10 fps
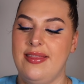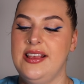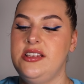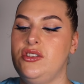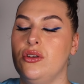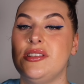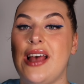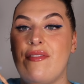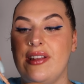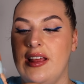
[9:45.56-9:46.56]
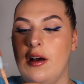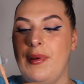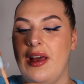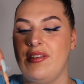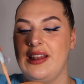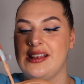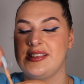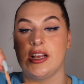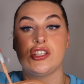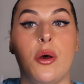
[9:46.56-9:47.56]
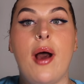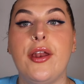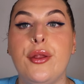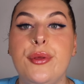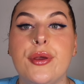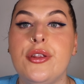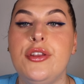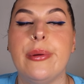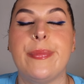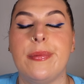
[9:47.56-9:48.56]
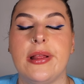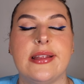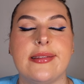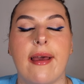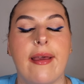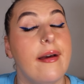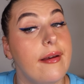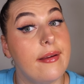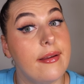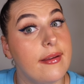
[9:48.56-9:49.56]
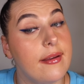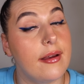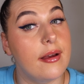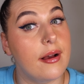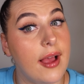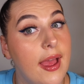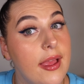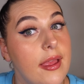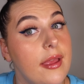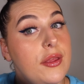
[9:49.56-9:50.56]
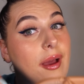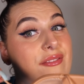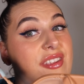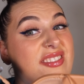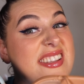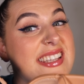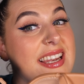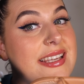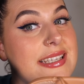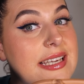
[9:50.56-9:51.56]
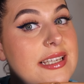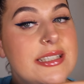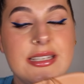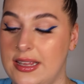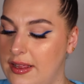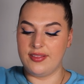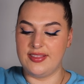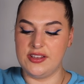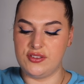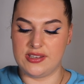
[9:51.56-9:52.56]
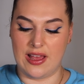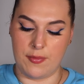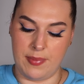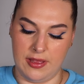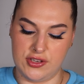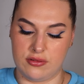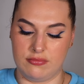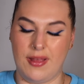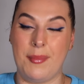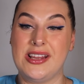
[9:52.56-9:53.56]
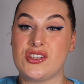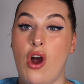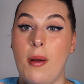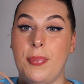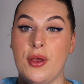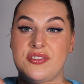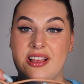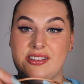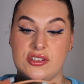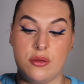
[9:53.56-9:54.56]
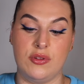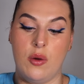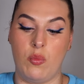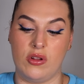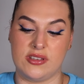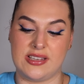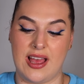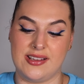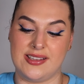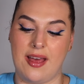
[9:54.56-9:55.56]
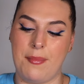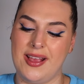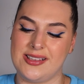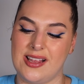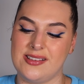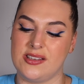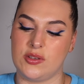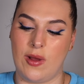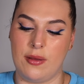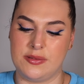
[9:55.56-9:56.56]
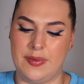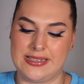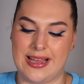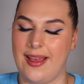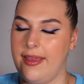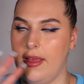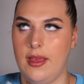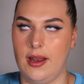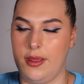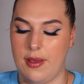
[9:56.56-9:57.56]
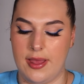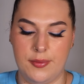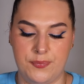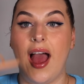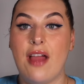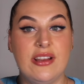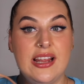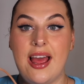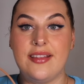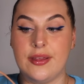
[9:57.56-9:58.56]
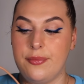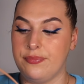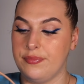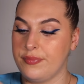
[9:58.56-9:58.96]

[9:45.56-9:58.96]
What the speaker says: this does have a little bit of elastic, so I knew you could do a Public Desire, okay? You have the facilities. This does have a bit of, I mean, it's not on both sides, it's only on one side, so that makes sense as to why it was a bit tight. Anyway, I really like them.